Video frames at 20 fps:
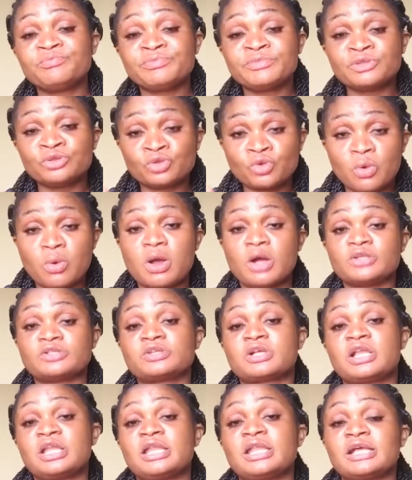do well to
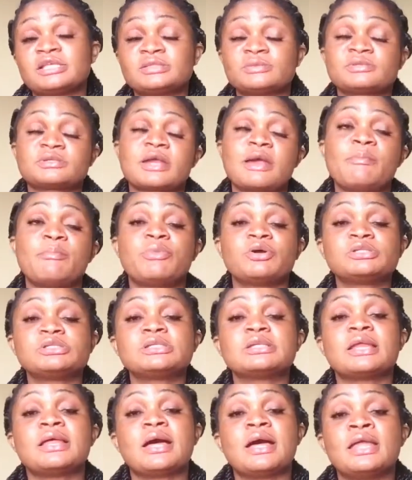click that subscribe
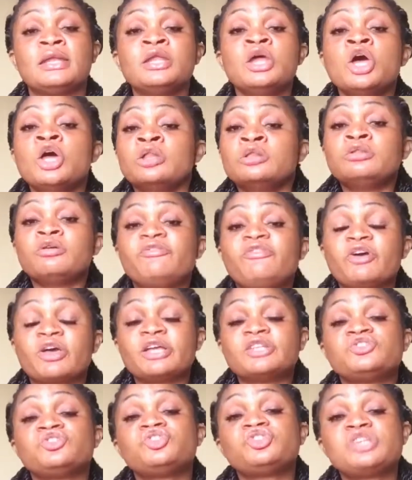button and don't
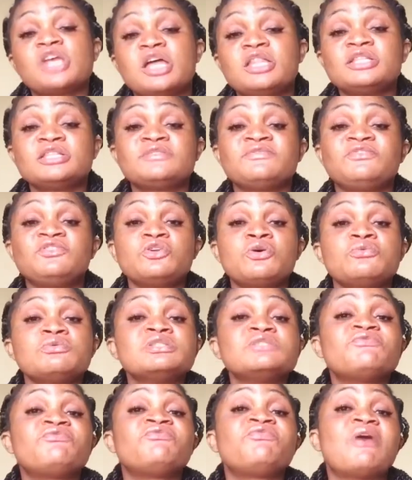forget to share this video
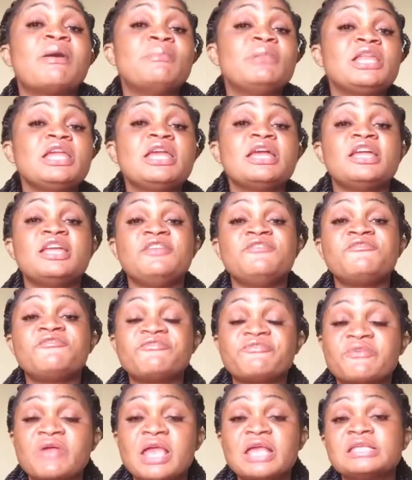with family and
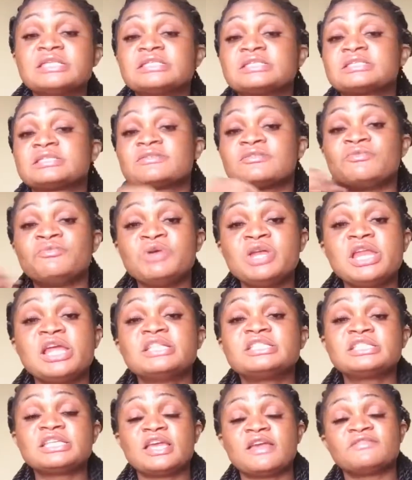friends,
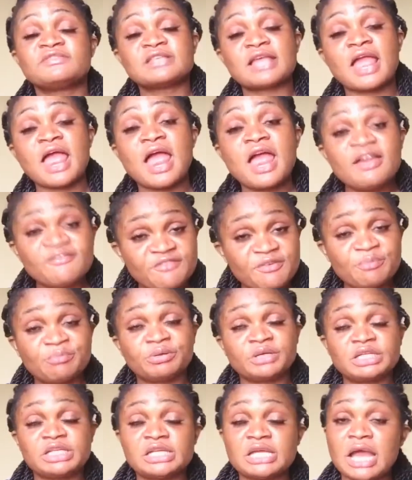relatives,
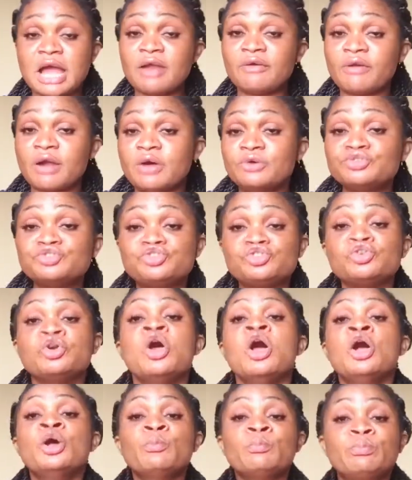everybody around you,
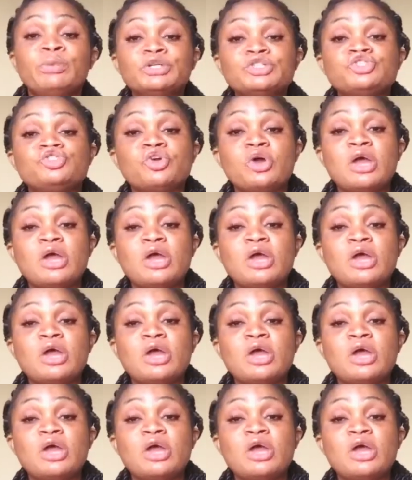but your